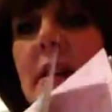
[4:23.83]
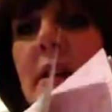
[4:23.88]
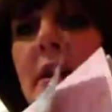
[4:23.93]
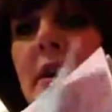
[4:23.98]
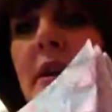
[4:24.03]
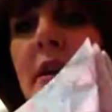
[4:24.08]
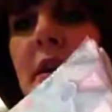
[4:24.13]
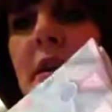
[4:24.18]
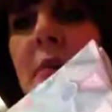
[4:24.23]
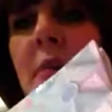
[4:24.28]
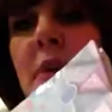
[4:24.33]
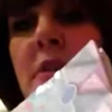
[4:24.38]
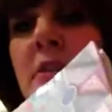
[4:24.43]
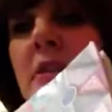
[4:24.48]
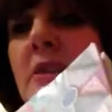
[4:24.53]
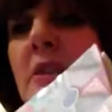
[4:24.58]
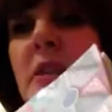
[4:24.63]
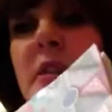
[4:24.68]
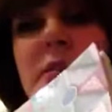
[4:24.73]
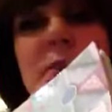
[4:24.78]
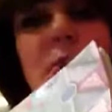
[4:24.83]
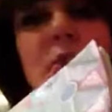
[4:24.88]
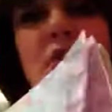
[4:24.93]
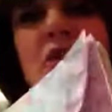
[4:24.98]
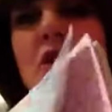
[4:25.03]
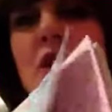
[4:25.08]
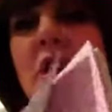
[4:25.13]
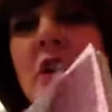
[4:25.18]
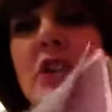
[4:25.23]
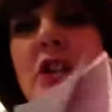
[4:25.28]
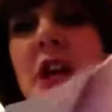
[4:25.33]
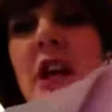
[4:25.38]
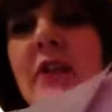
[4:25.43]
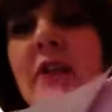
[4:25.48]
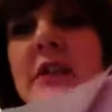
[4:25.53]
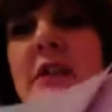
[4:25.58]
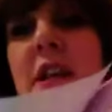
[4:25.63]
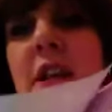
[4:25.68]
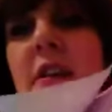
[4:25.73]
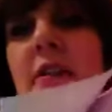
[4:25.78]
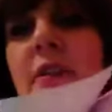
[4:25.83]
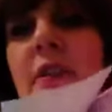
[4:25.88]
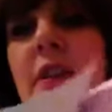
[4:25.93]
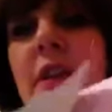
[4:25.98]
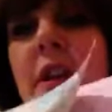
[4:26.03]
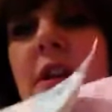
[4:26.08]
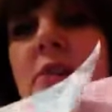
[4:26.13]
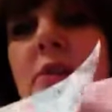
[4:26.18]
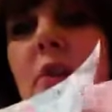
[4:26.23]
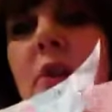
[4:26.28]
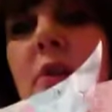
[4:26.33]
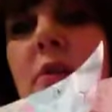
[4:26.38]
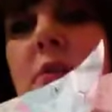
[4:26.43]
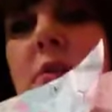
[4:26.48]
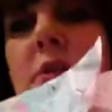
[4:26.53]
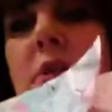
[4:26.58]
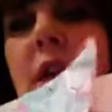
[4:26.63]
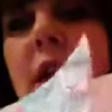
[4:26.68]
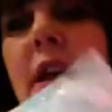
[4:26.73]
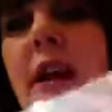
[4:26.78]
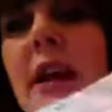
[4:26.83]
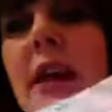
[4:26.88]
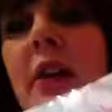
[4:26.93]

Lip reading: I don't think there's much change out of a tenner for these ones, and I